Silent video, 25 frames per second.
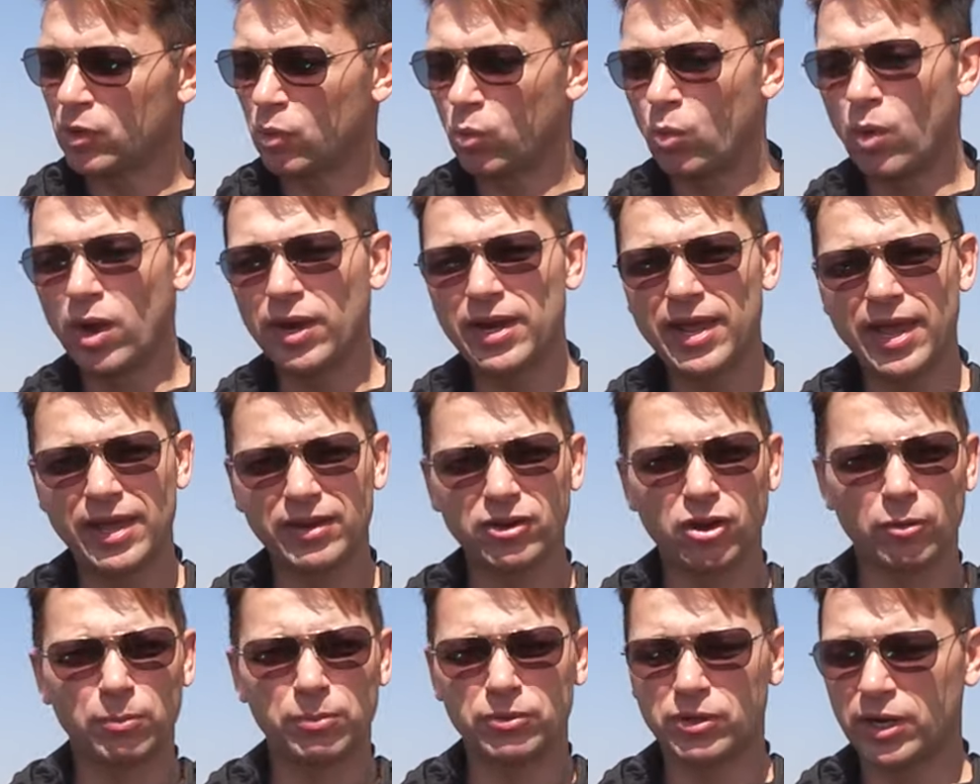One
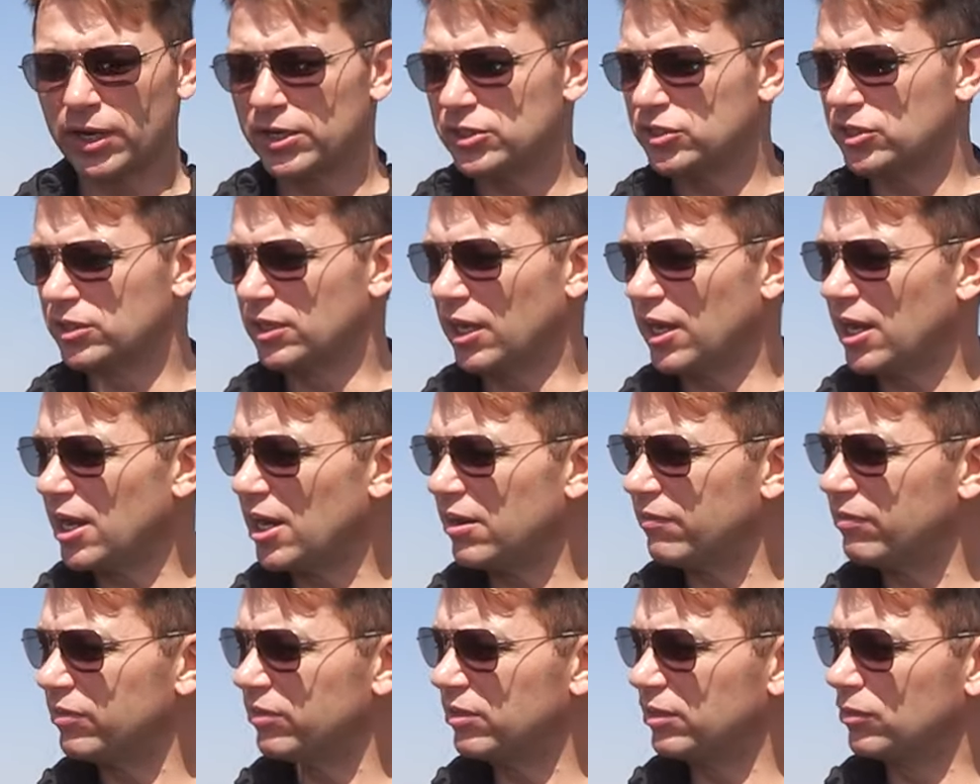hand operation,
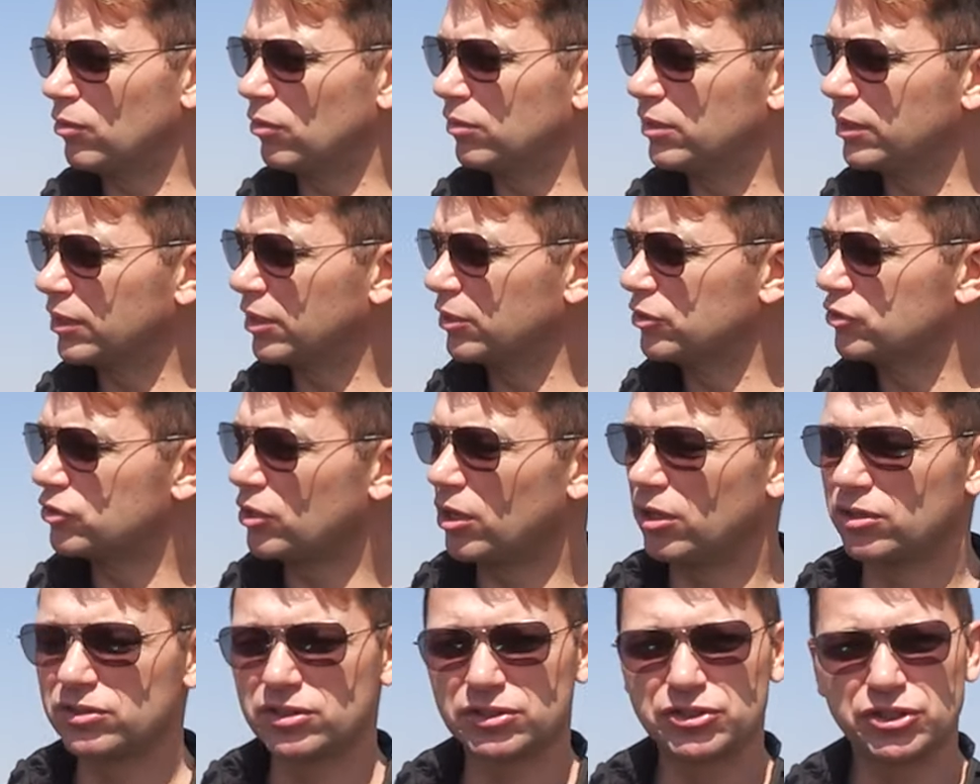everything, all the
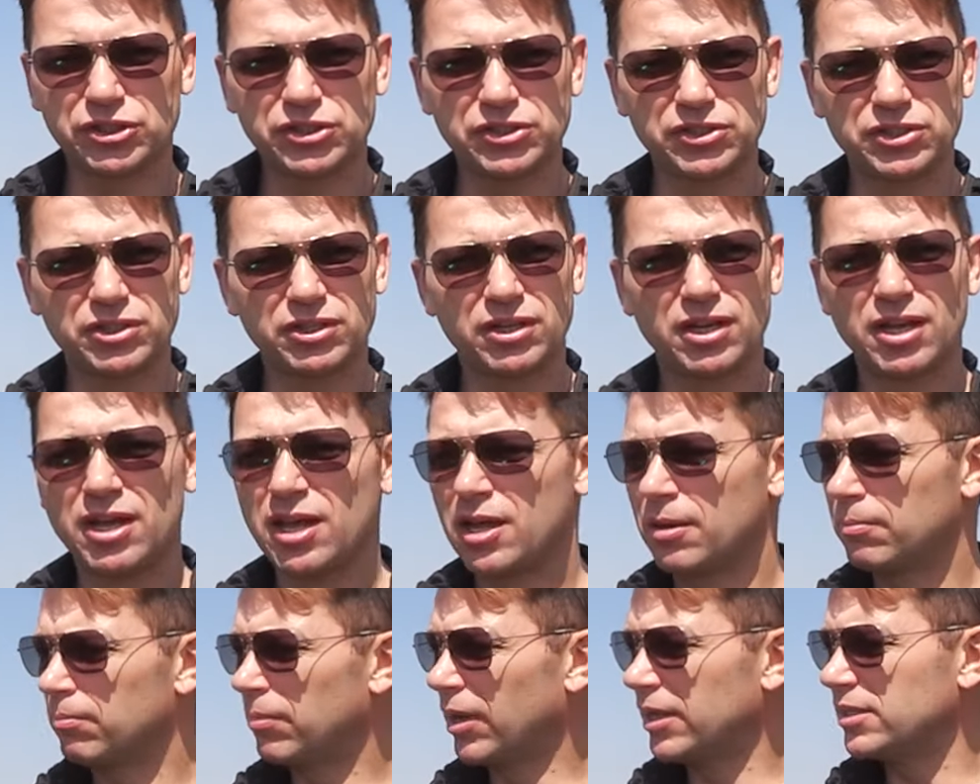controls are just
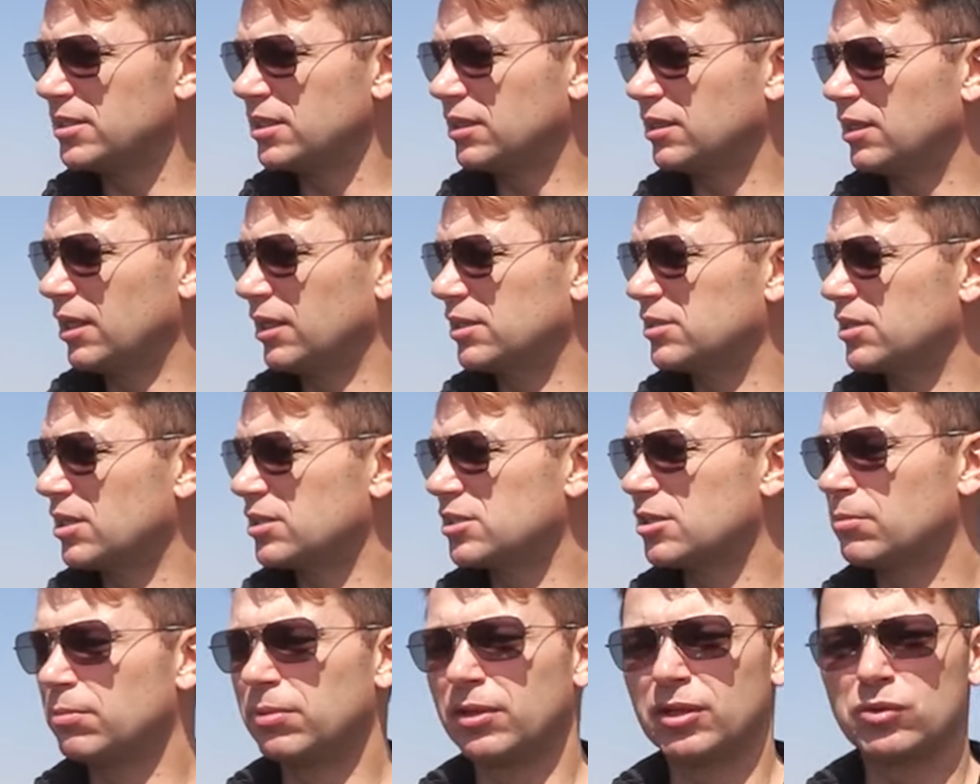basically
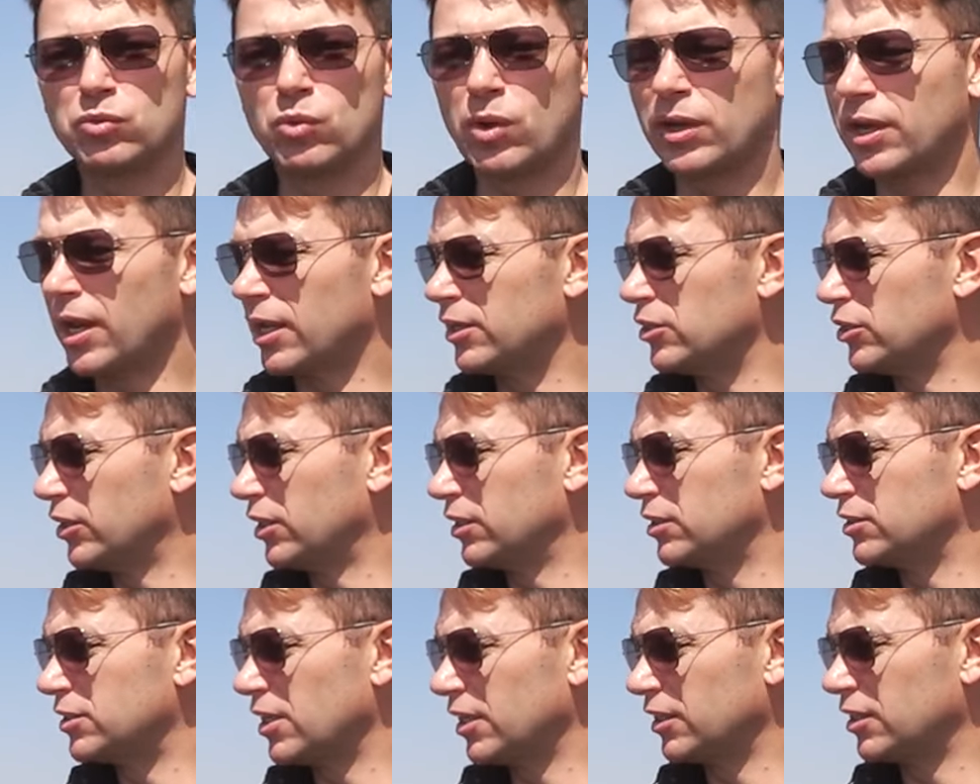accessible in one hand. You
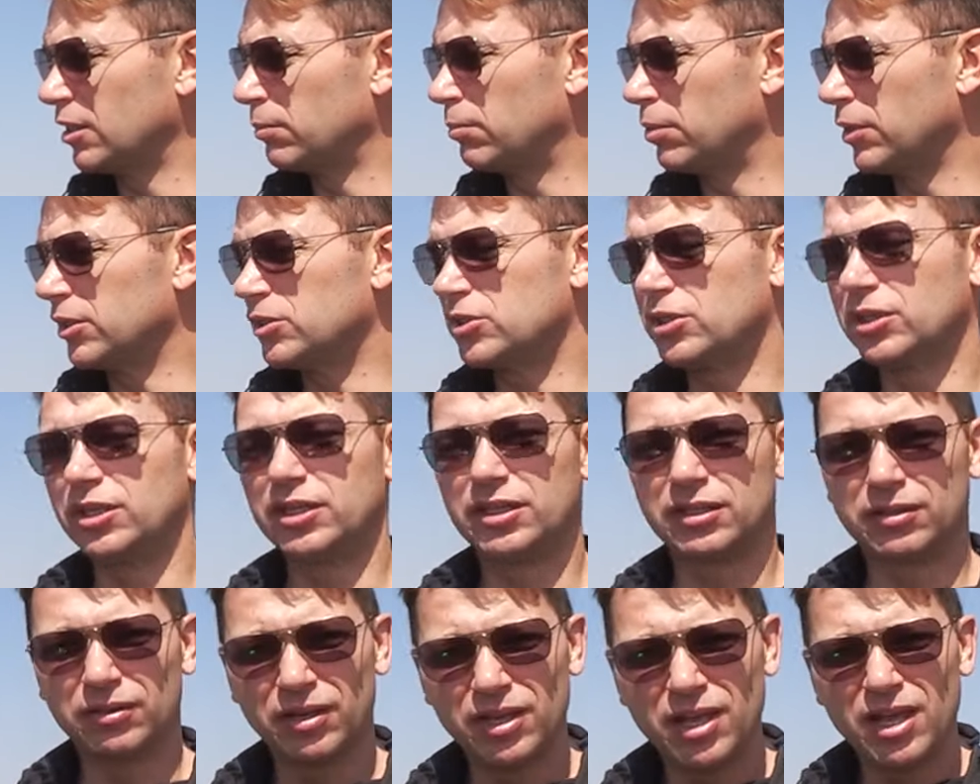can take the picture, you
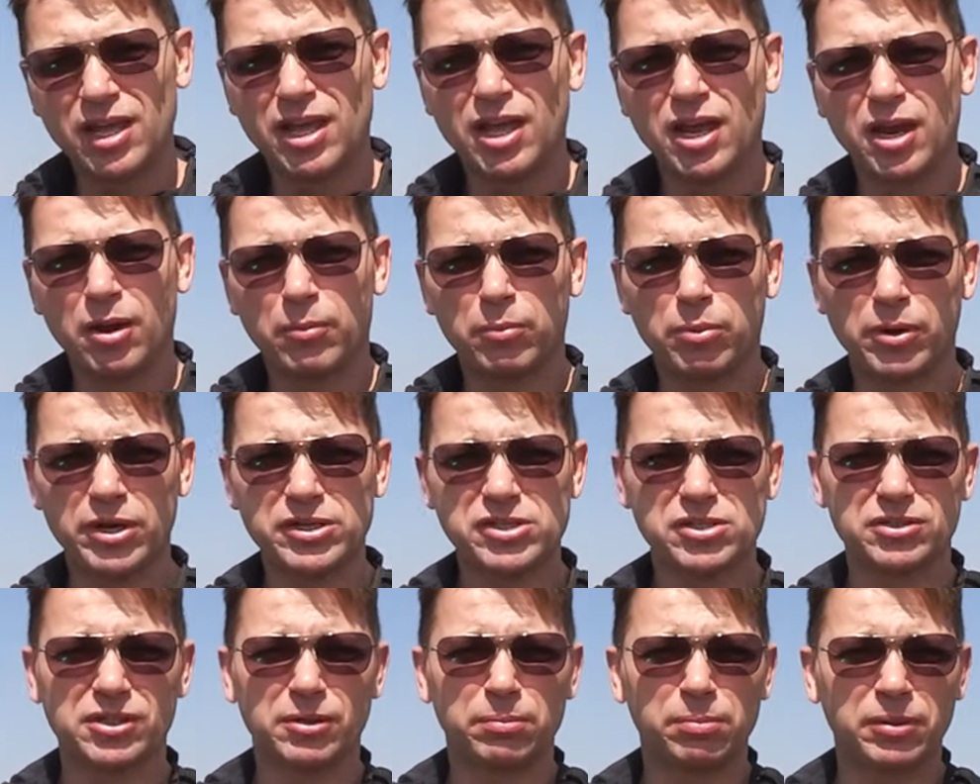can
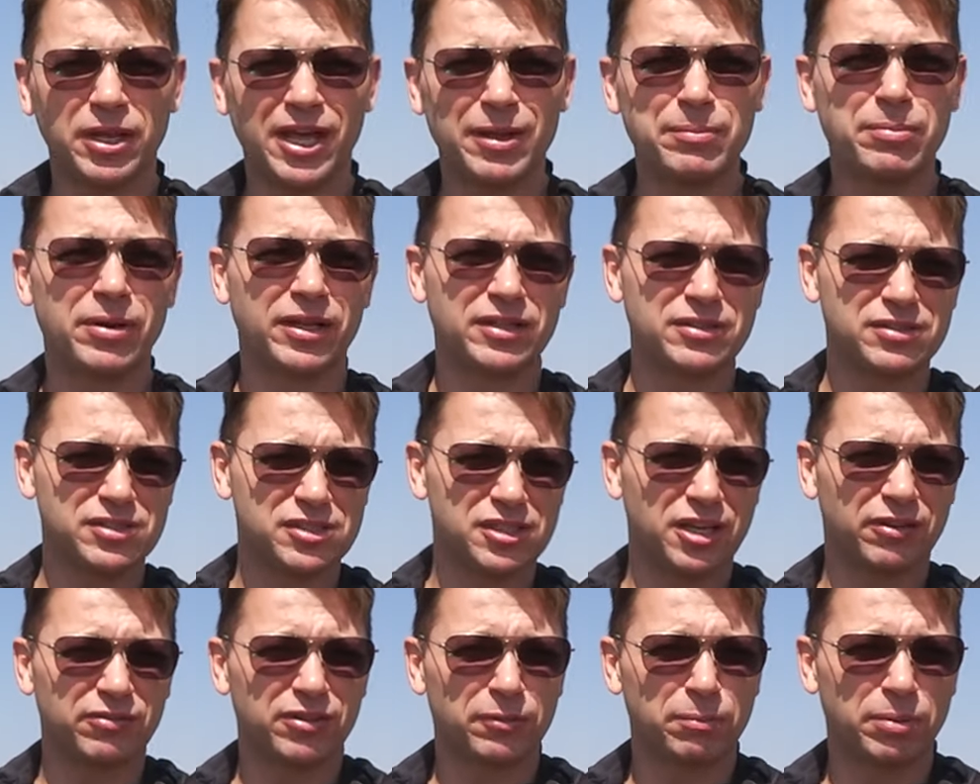press on the play button,
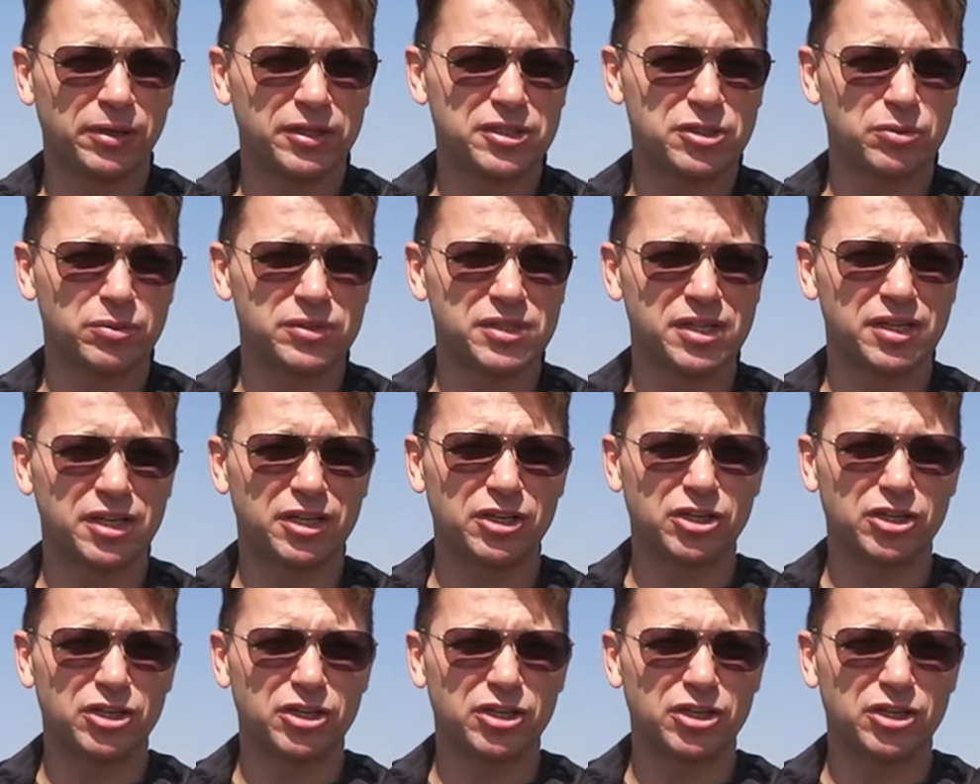see if the picture was any